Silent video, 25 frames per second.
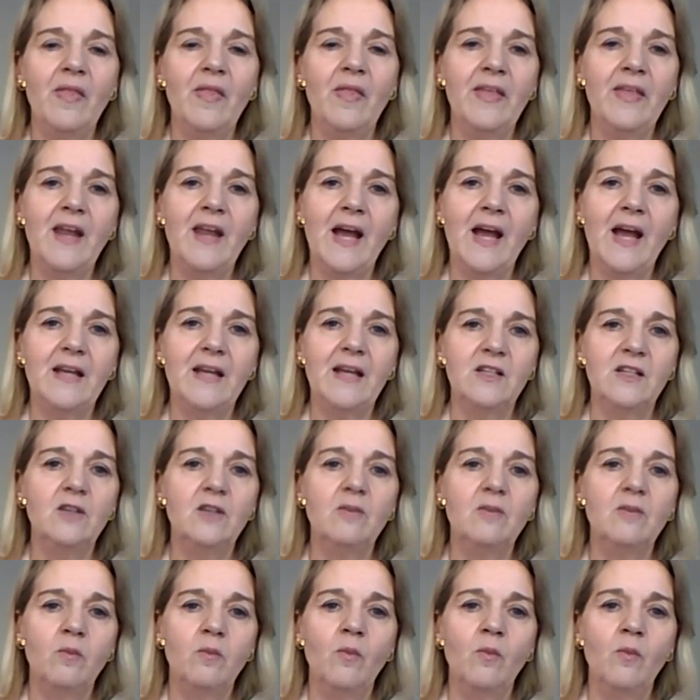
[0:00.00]
I
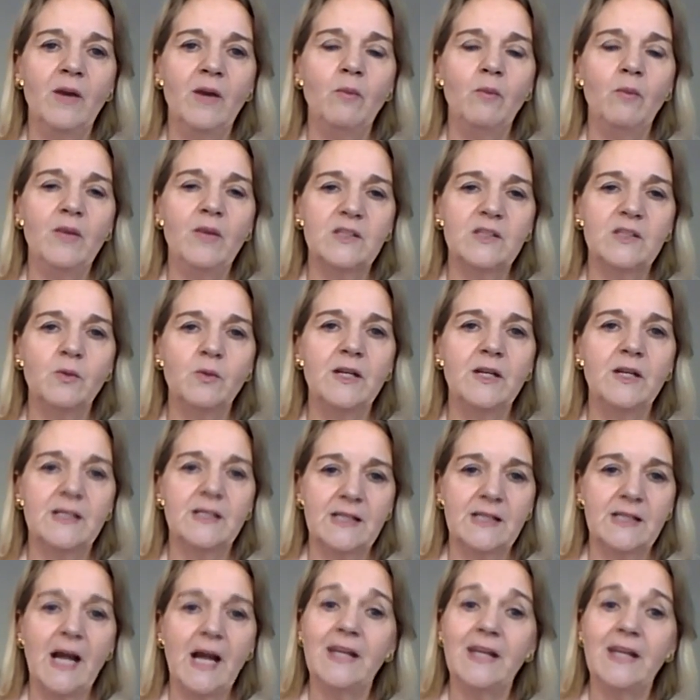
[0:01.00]
do, once we
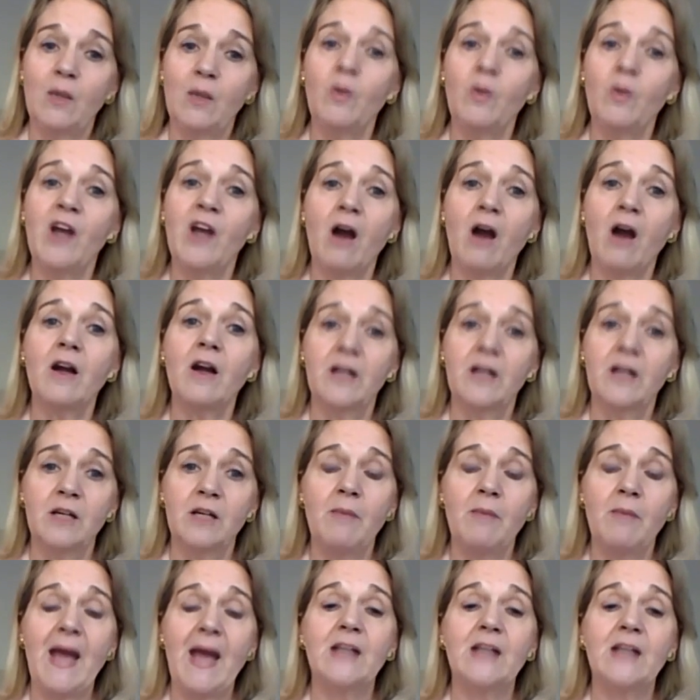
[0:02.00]
decide that we are a good
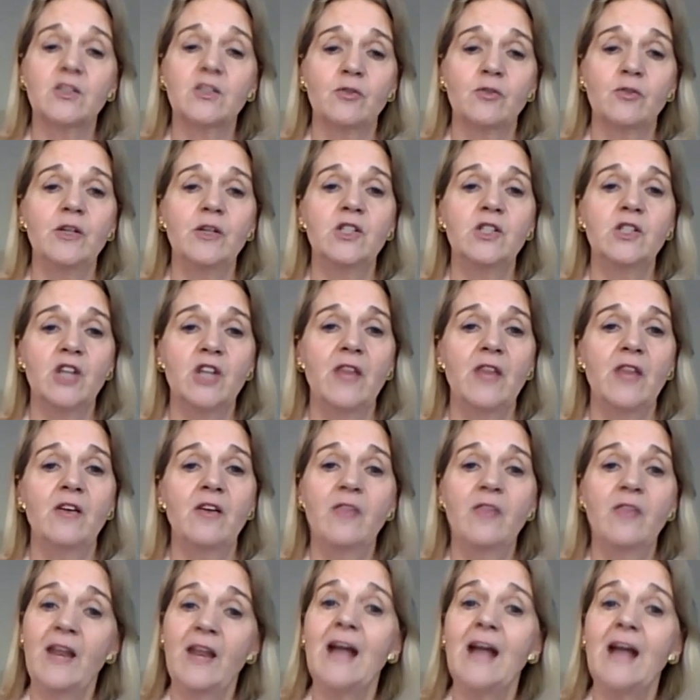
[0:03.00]
match for each other,
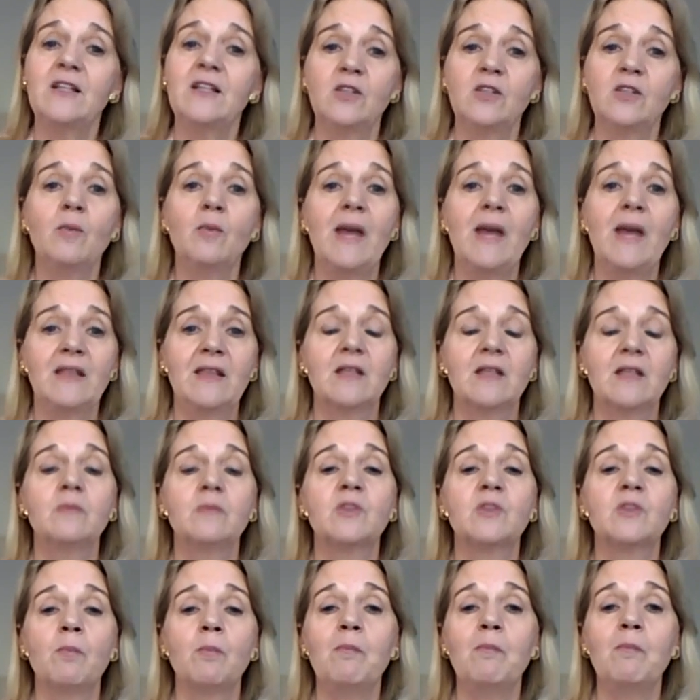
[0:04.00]
then I do make them
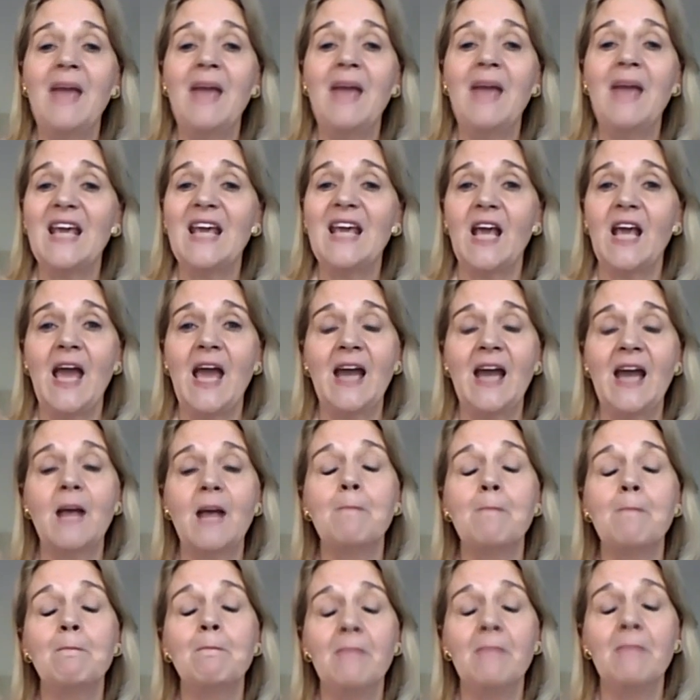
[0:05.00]
to make at a
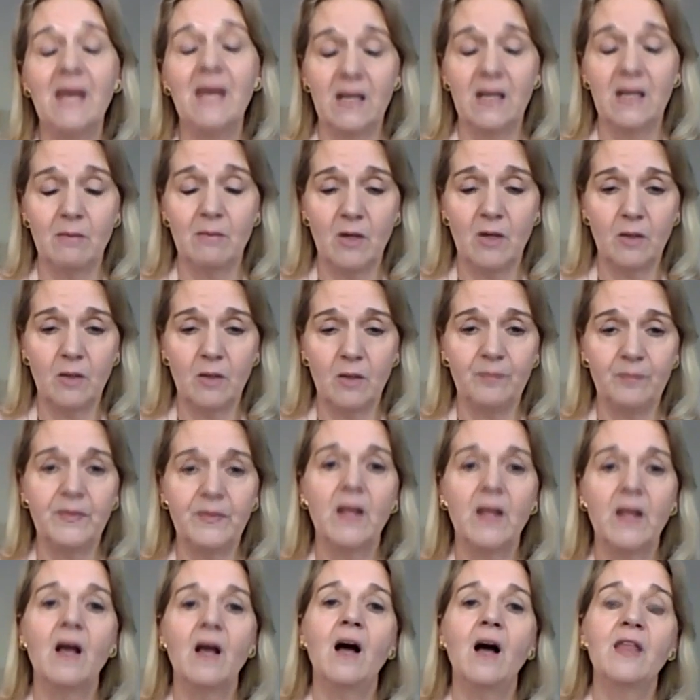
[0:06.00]
minimum
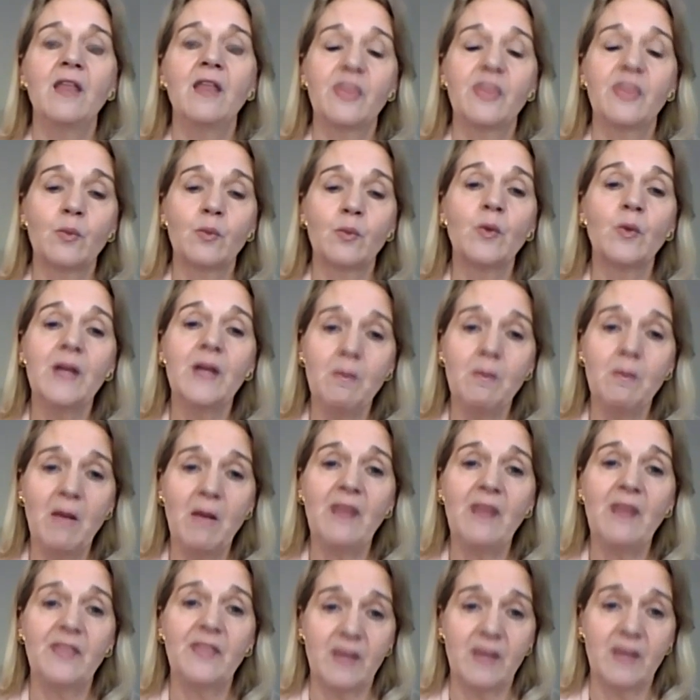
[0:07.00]
a
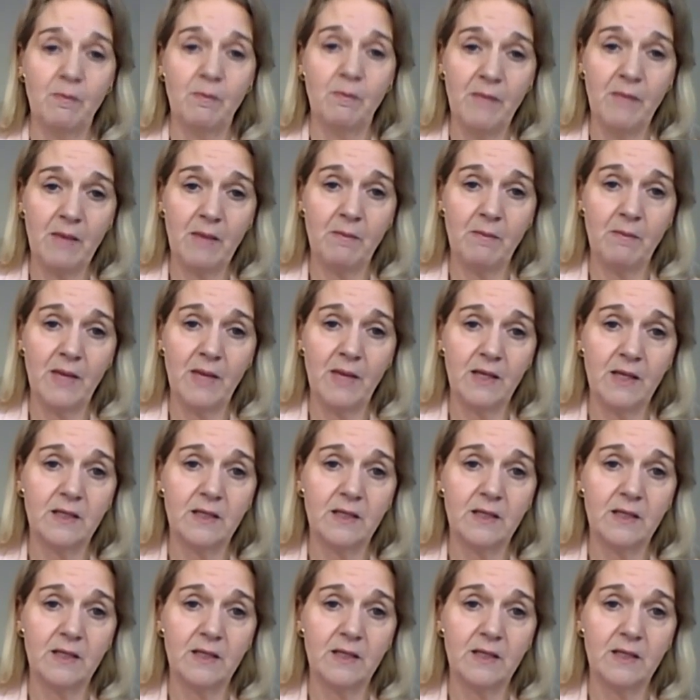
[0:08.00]
3-month commitment.